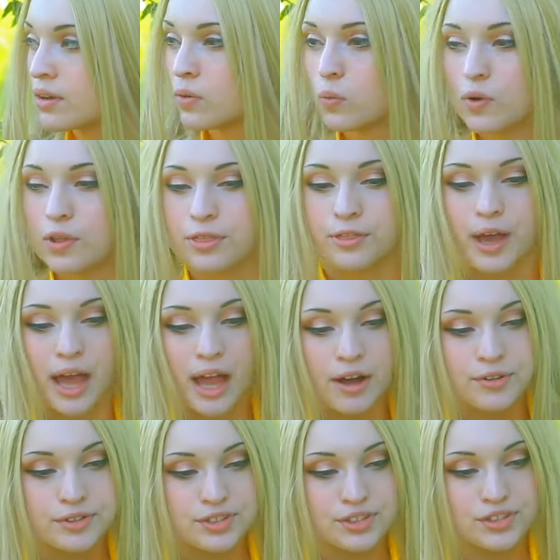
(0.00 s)

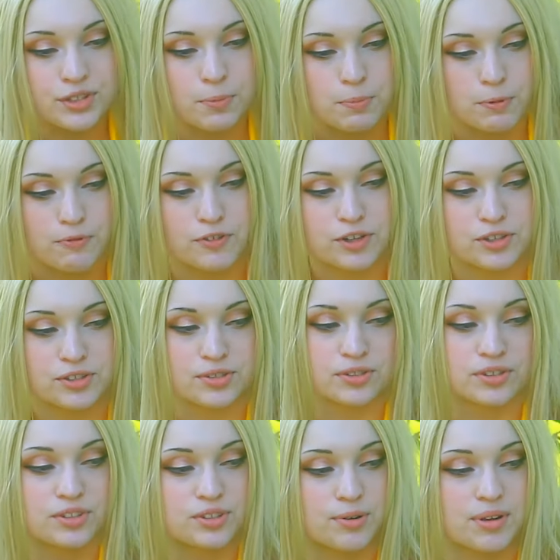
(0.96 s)
without
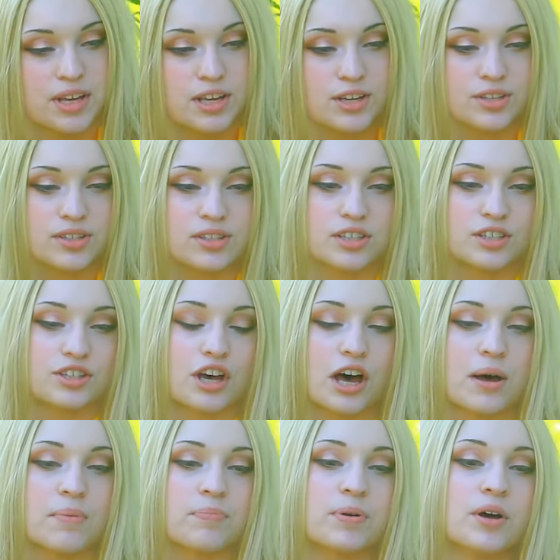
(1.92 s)
supervision. So he's the
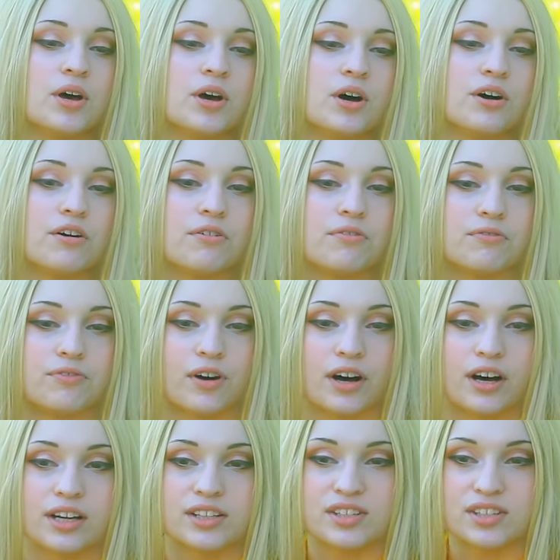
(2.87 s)
top of
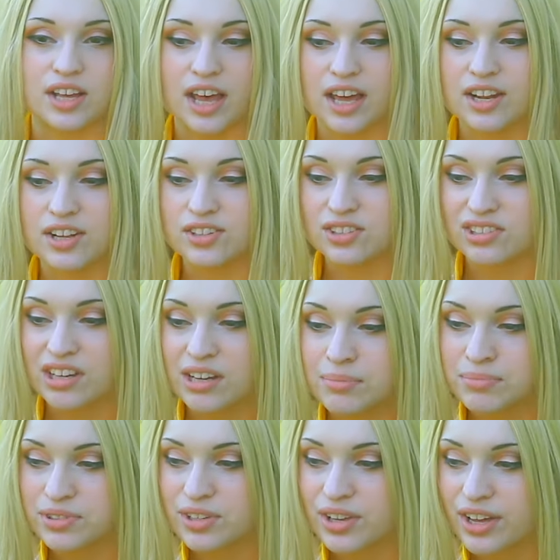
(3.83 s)
Vought. And it
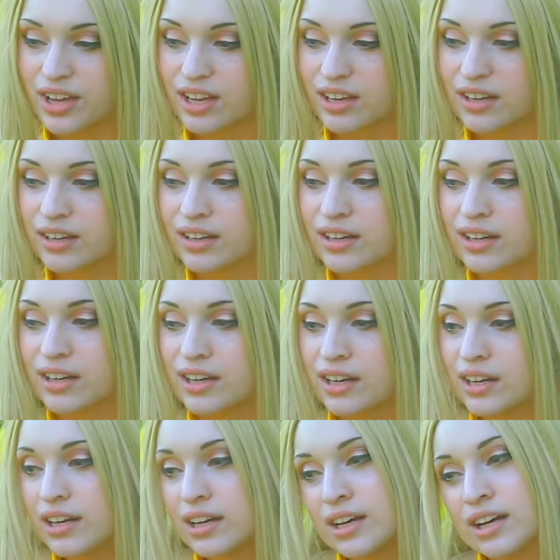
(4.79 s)
seems like
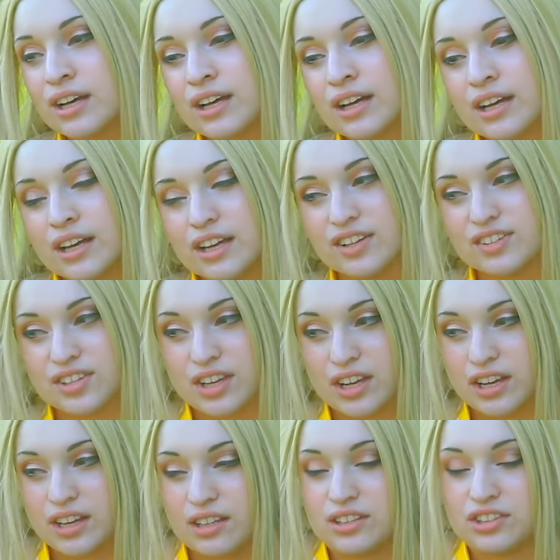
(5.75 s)
he's
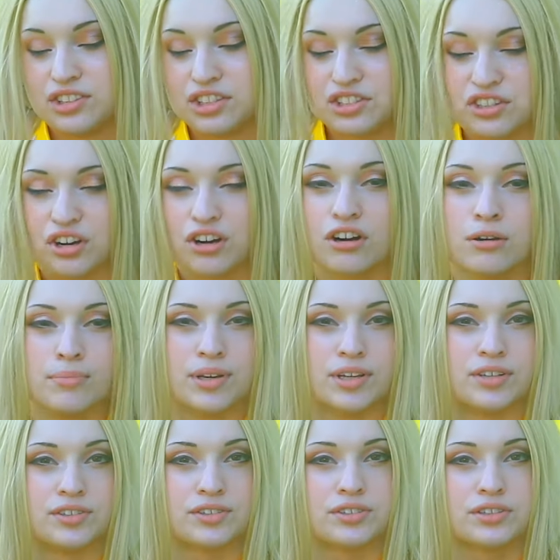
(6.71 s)
like
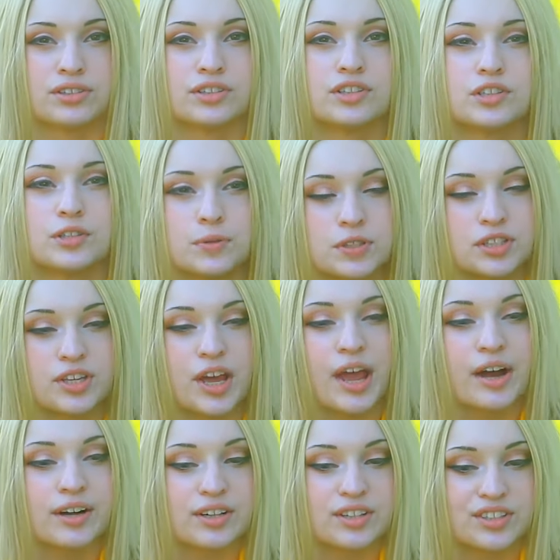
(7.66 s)
determined to
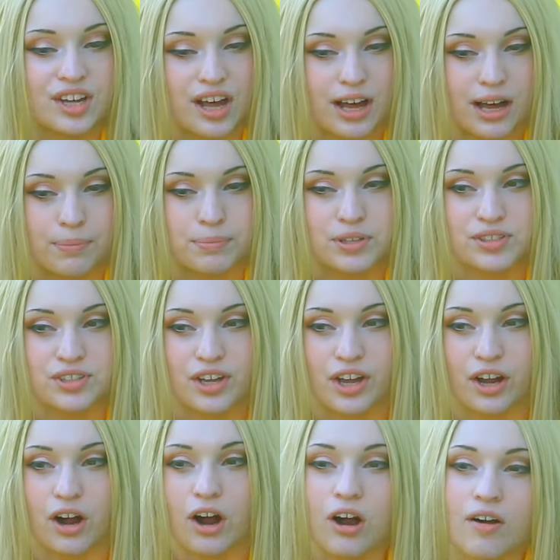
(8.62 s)
stay on top. He's
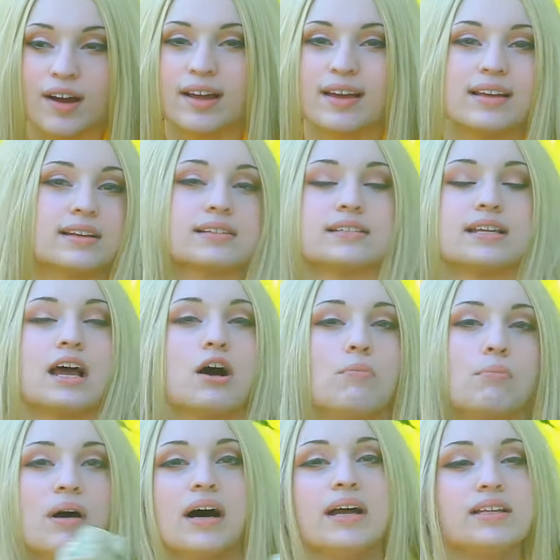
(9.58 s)
like, all right, it is now
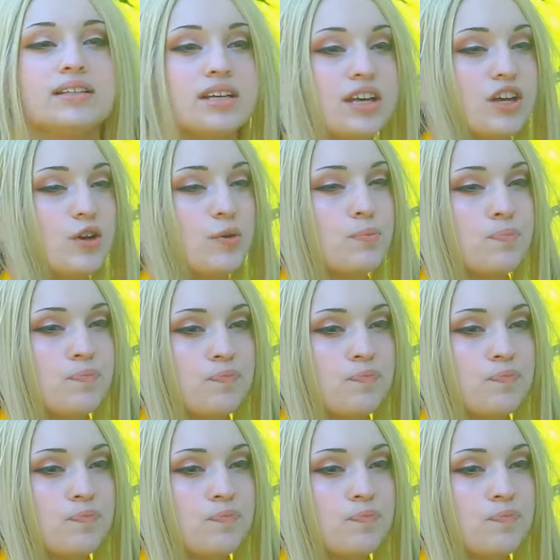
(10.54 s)
my team.